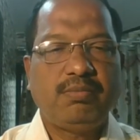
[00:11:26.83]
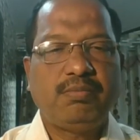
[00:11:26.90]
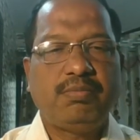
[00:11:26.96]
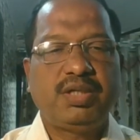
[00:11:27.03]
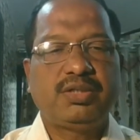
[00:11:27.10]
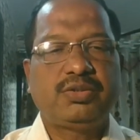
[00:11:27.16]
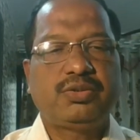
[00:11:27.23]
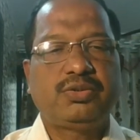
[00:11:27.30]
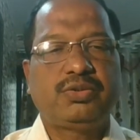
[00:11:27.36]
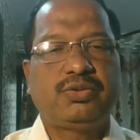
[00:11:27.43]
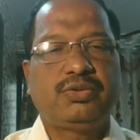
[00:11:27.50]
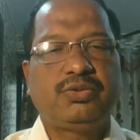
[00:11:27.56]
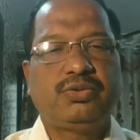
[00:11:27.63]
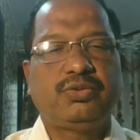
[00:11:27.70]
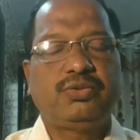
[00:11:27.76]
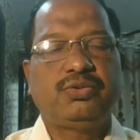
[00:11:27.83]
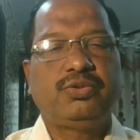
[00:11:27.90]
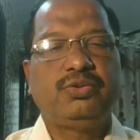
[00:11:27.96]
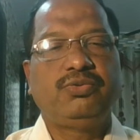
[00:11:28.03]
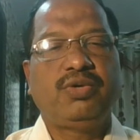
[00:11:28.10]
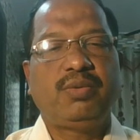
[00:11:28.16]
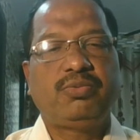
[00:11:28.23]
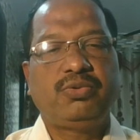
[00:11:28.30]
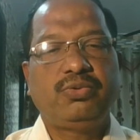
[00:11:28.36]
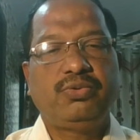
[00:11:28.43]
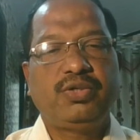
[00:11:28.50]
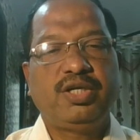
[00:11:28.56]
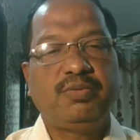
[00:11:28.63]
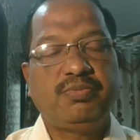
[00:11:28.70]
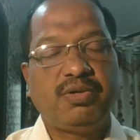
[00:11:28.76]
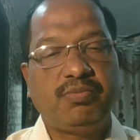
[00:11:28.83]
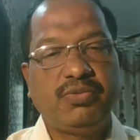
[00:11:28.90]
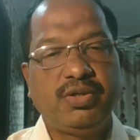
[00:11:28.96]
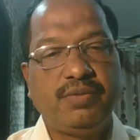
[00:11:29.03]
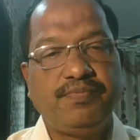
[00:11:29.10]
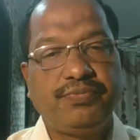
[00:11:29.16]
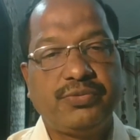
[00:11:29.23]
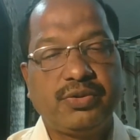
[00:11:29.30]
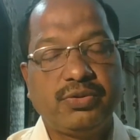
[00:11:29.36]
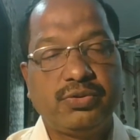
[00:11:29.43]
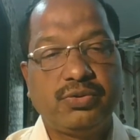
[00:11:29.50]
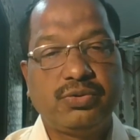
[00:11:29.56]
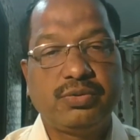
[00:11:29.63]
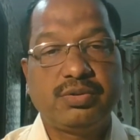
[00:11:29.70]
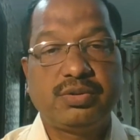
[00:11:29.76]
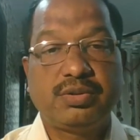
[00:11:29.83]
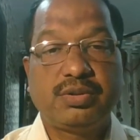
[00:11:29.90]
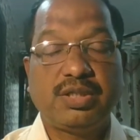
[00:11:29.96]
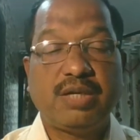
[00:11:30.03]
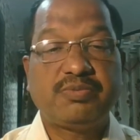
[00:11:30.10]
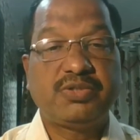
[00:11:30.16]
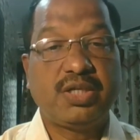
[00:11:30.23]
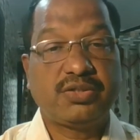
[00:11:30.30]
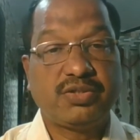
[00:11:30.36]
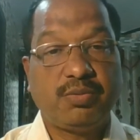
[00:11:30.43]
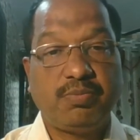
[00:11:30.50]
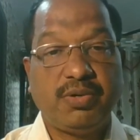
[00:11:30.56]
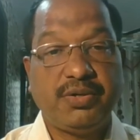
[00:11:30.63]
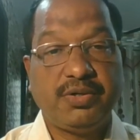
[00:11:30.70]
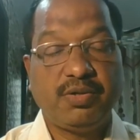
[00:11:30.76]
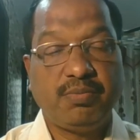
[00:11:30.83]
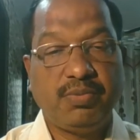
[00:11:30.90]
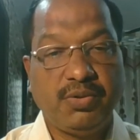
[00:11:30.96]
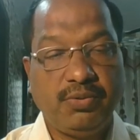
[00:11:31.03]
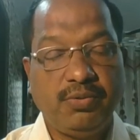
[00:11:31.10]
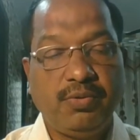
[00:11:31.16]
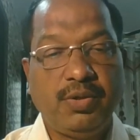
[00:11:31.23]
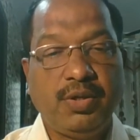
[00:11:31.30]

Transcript: but you have to read from the staff selection point of view,